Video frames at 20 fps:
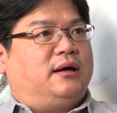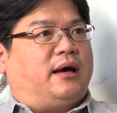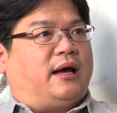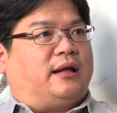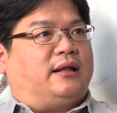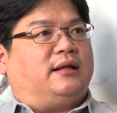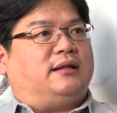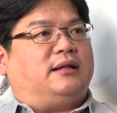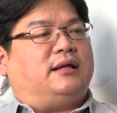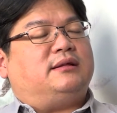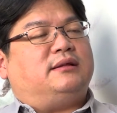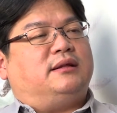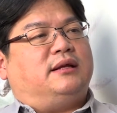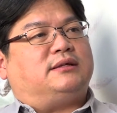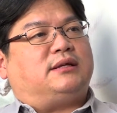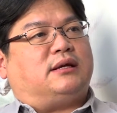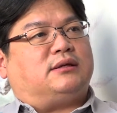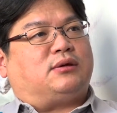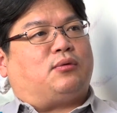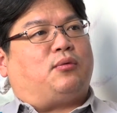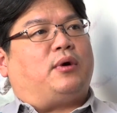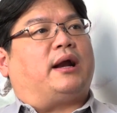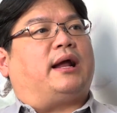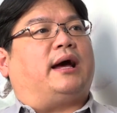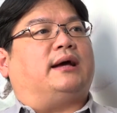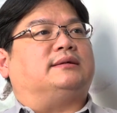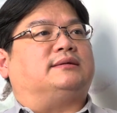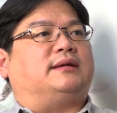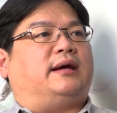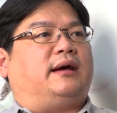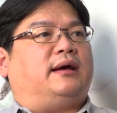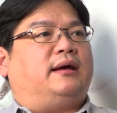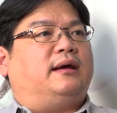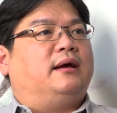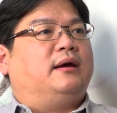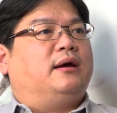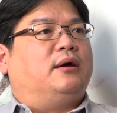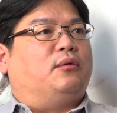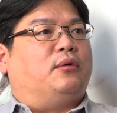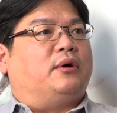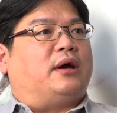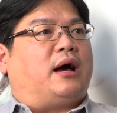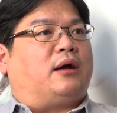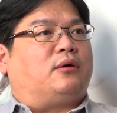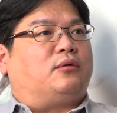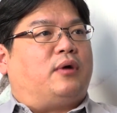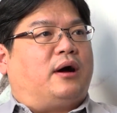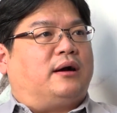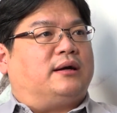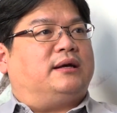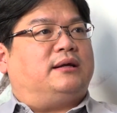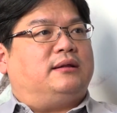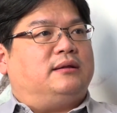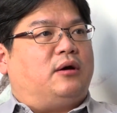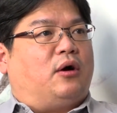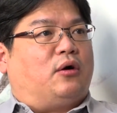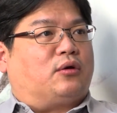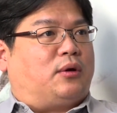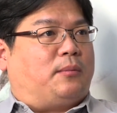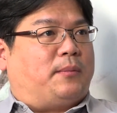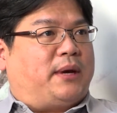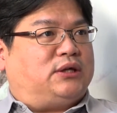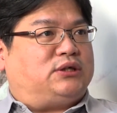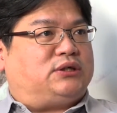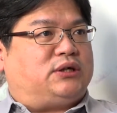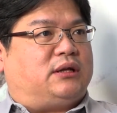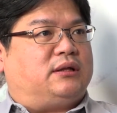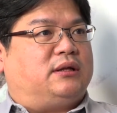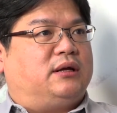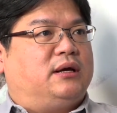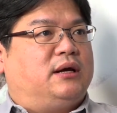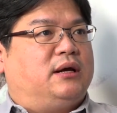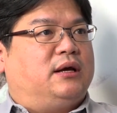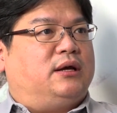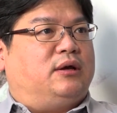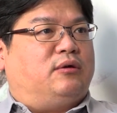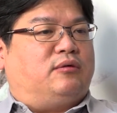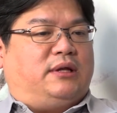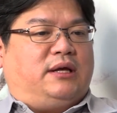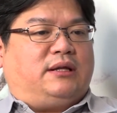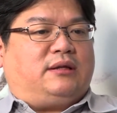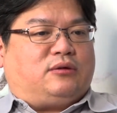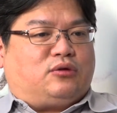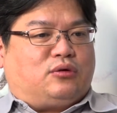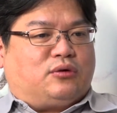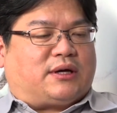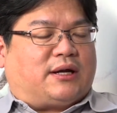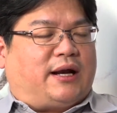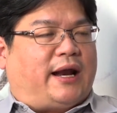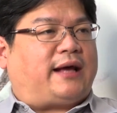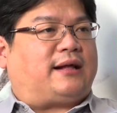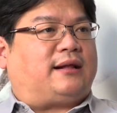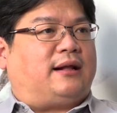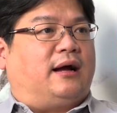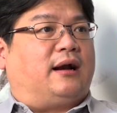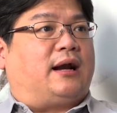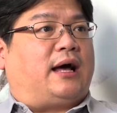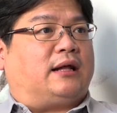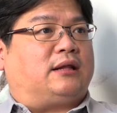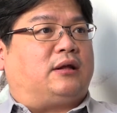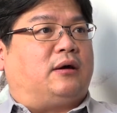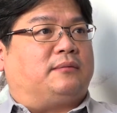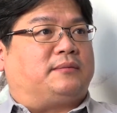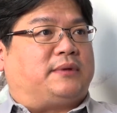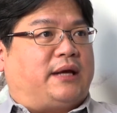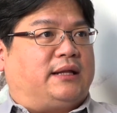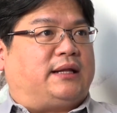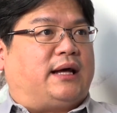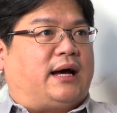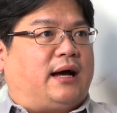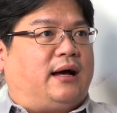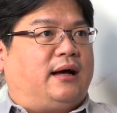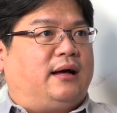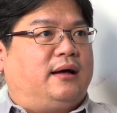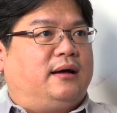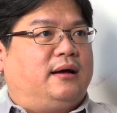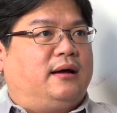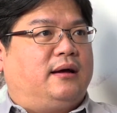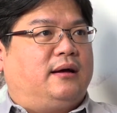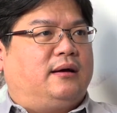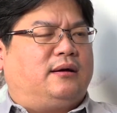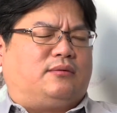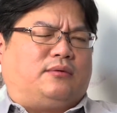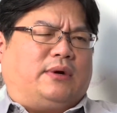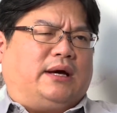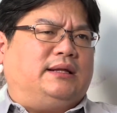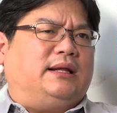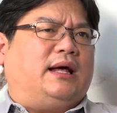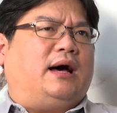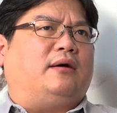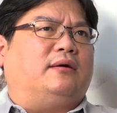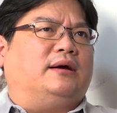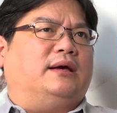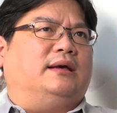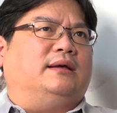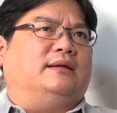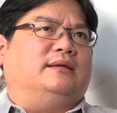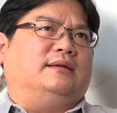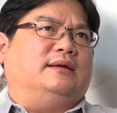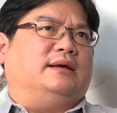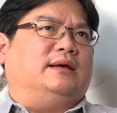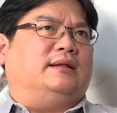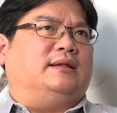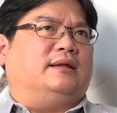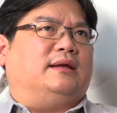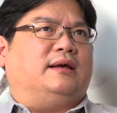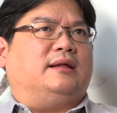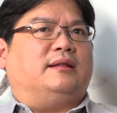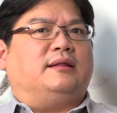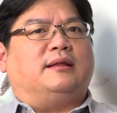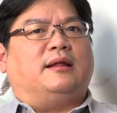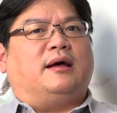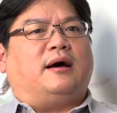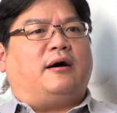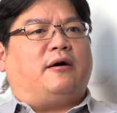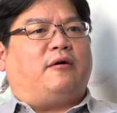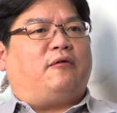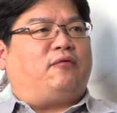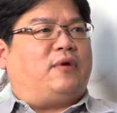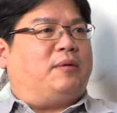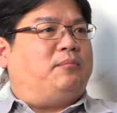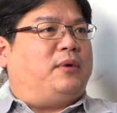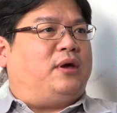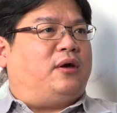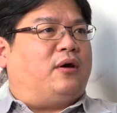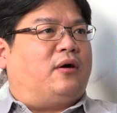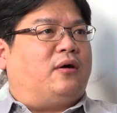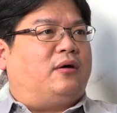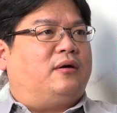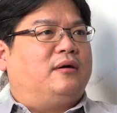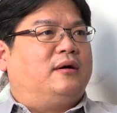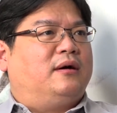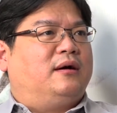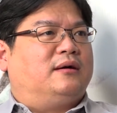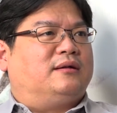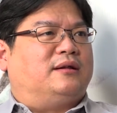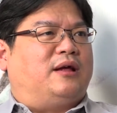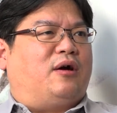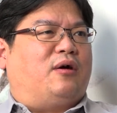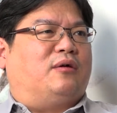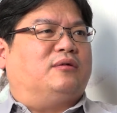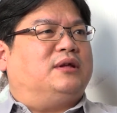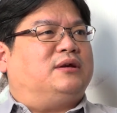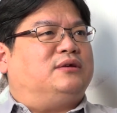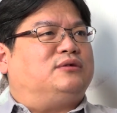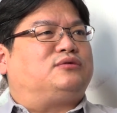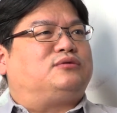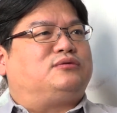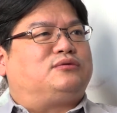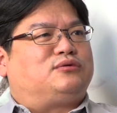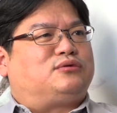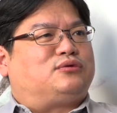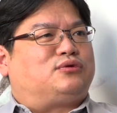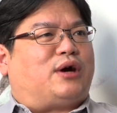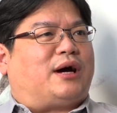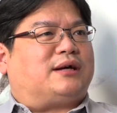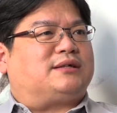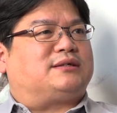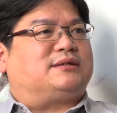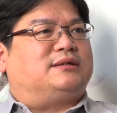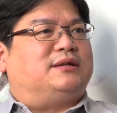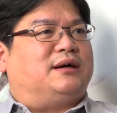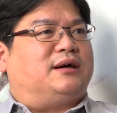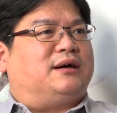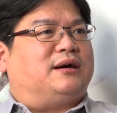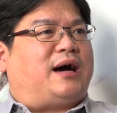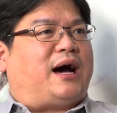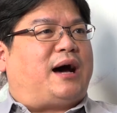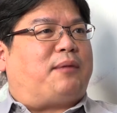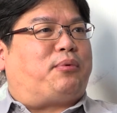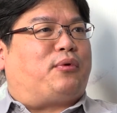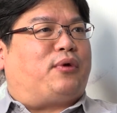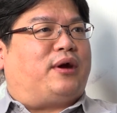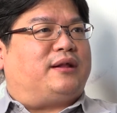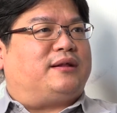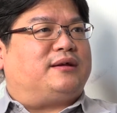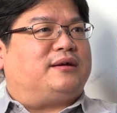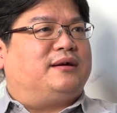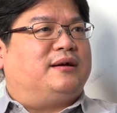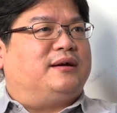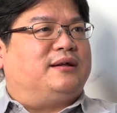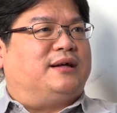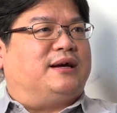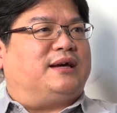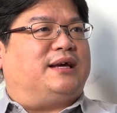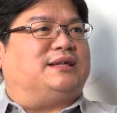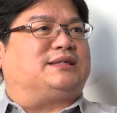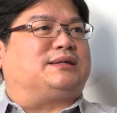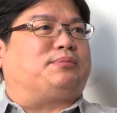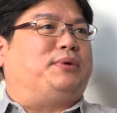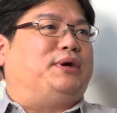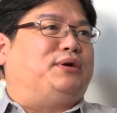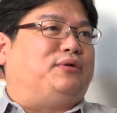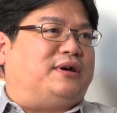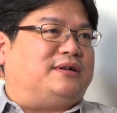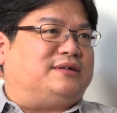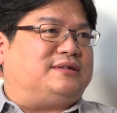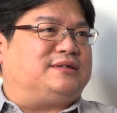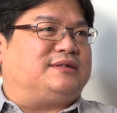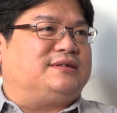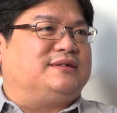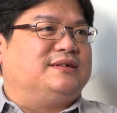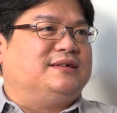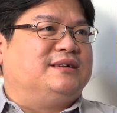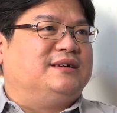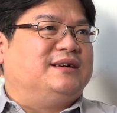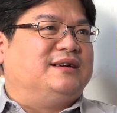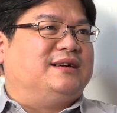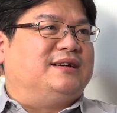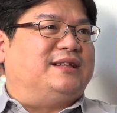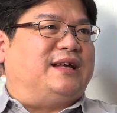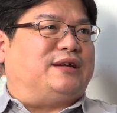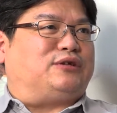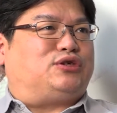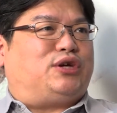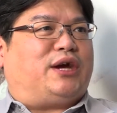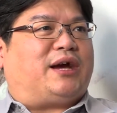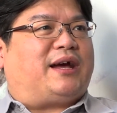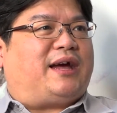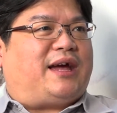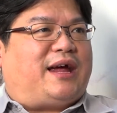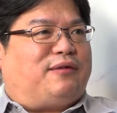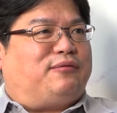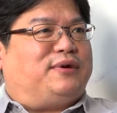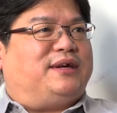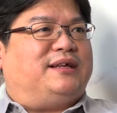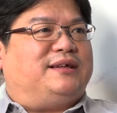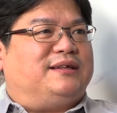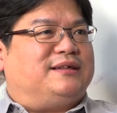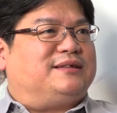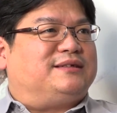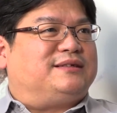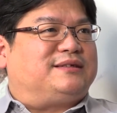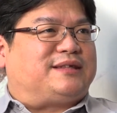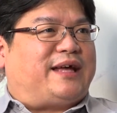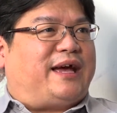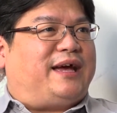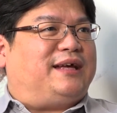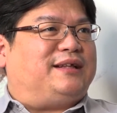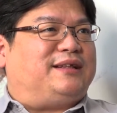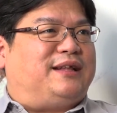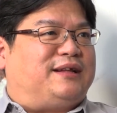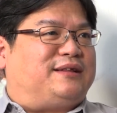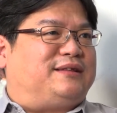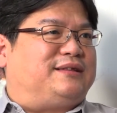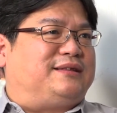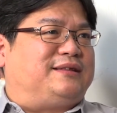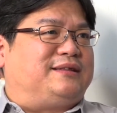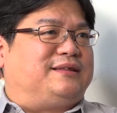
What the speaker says: And this is what I say, we are running automation. You need to collect a lot of data Right now in the feed mill, they only trust the operator, the experience. They check every day that